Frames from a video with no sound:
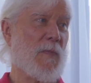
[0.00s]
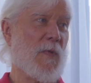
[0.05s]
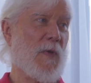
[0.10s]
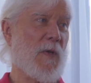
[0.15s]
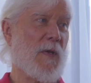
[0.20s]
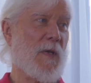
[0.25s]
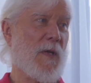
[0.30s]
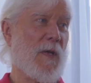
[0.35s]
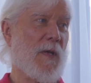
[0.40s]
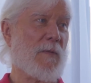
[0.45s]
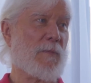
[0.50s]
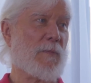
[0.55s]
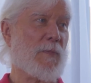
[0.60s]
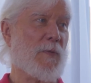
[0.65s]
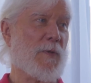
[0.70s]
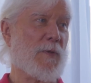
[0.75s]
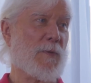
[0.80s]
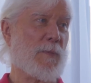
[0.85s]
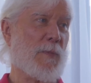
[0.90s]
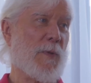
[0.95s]
You can't
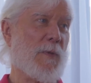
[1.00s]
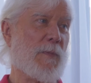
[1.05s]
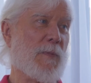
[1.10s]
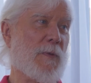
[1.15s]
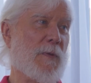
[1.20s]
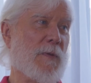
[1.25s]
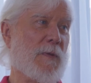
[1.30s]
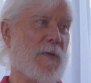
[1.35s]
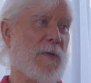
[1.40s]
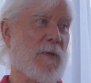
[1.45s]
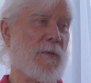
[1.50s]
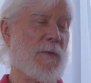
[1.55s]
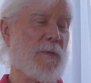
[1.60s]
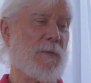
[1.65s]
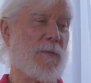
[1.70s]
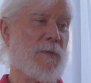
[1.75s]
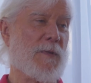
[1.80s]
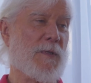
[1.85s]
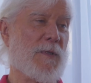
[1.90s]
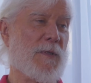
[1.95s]
push people
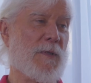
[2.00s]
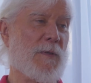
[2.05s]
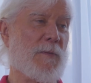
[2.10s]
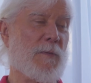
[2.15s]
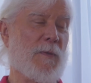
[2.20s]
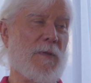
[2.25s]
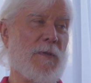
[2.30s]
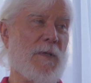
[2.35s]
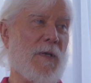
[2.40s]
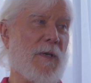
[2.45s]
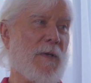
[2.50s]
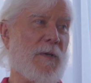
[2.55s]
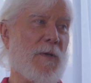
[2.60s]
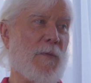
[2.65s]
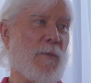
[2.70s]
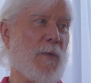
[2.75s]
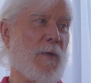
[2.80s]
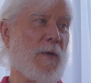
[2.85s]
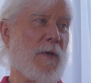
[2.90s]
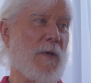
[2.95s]
to see the world any
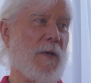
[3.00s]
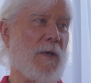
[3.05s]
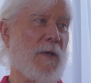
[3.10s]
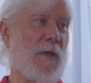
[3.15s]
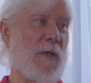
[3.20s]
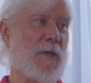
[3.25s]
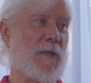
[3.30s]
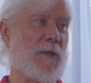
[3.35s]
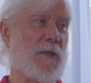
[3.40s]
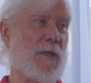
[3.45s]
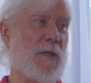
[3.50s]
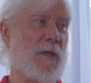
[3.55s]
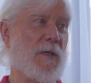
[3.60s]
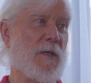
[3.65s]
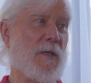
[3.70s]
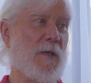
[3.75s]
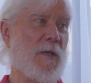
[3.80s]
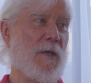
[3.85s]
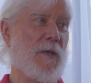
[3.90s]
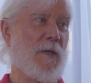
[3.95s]
differently than they see
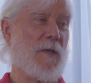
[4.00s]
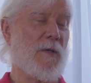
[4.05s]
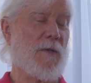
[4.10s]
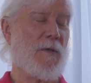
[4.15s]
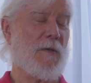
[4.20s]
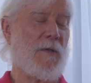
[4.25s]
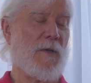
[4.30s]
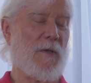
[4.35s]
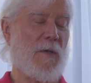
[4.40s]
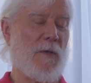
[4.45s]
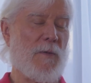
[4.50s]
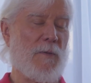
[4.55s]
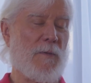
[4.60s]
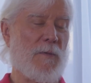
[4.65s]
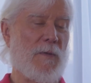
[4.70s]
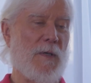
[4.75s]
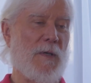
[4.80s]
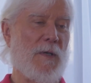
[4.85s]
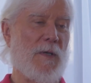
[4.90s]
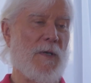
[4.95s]
it. You can
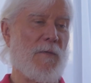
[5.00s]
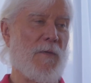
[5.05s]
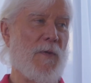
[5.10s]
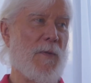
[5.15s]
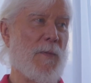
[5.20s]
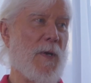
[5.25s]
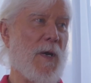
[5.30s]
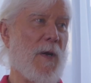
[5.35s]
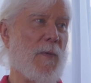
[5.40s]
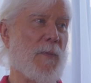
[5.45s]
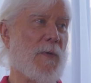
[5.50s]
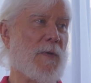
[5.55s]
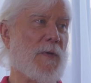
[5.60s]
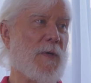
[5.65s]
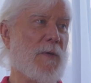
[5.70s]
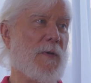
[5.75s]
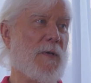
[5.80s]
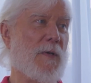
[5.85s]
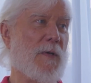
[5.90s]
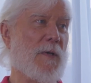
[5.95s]
only give them an
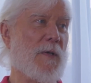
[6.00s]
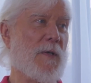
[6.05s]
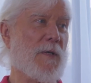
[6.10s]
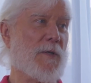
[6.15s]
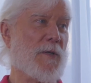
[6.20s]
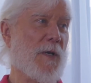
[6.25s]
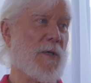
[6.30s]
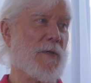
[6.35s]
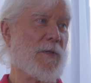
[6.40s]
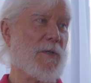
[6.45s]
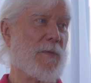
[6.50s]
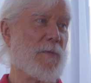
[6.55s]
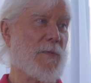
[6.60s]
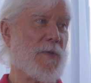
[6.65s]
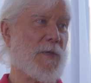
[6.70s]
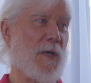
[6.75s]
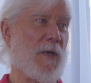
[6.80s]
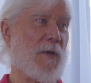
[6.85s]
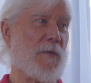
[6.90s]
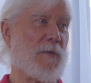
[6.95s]
opportunity to change
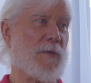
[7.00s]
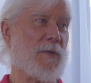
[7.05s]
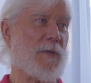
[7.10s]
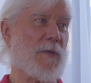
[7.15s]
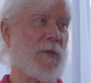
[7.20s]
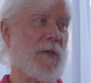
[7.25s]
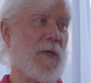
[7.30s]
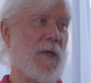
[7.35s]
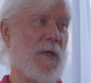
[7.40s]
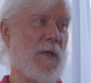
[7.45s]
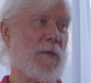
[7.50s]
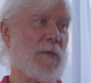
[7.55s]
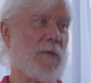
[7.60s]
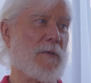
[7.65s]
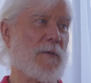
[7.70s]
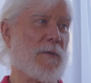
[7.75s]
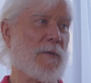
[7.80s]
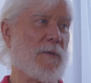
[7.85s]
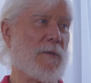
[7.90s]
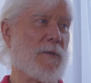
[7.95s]
themselves. You can't
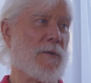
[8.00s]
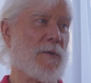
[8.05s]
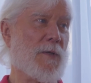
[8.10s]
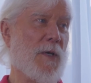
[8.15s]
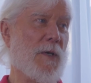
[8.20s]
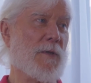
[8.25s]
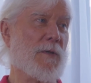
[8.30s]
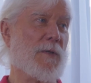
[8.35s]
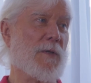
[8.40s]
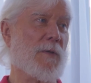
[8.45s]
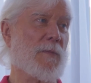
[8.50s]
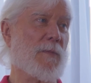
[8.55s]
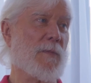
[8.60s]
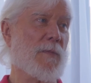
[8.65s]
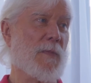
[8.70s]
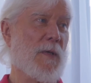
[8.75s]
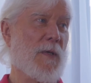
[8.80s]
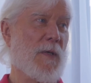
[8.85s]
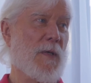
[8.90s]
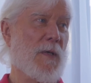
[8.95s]
change them.
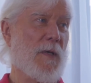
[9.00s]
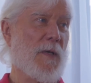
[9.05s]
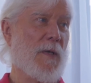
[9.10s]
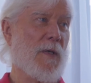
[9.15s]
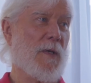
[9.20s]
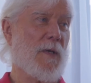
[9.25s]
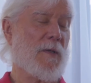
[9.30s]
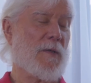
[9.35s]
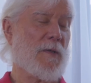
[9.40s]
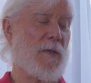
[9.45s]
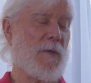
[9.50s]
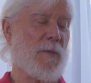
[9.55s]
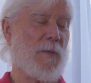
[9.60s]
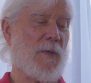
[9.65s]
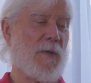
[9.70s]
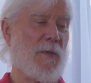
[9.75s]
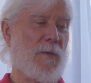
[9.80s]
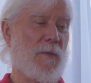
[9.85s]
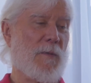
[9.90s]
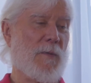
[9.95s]
So
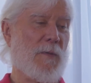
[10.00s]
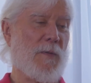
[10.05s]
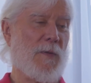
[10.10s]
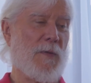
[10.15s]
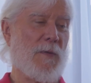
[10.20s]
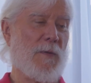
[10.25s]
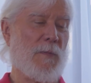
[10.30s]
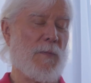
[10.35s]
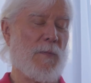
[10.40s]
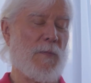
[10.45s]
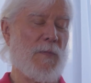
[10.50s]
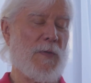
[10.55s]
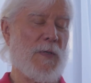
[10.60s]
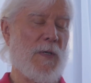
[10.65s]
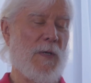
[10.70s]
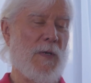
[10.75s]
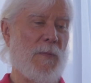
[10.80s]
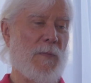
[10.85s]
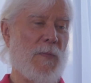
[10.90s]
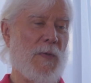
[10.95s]
when you
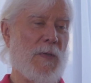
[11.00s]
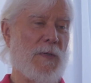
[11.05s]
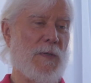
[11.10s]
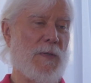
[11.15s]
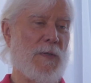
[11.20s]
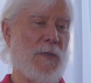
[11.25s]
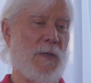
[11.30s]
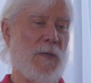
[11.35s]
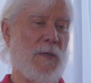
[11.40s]
set up this